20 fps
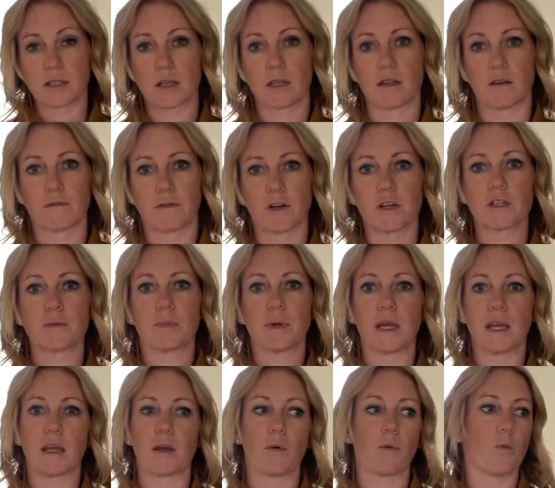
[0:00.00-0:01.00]
The first
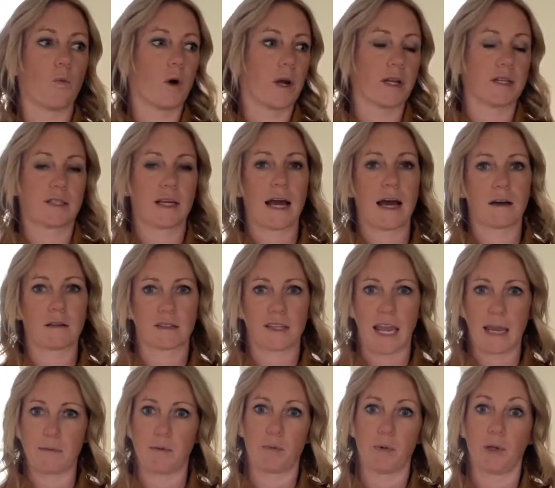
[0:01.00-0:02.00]
being, what is the house
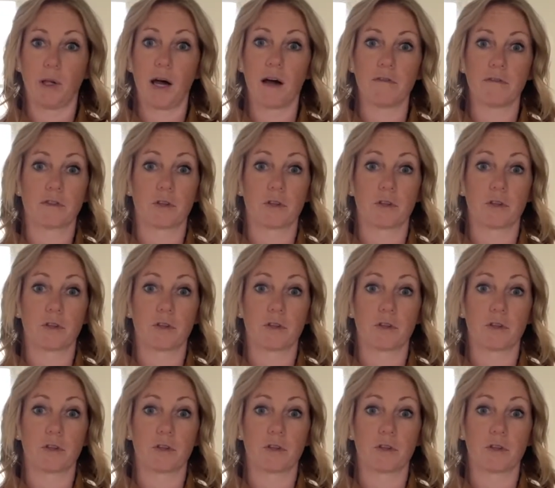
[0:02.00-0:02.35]
capable of?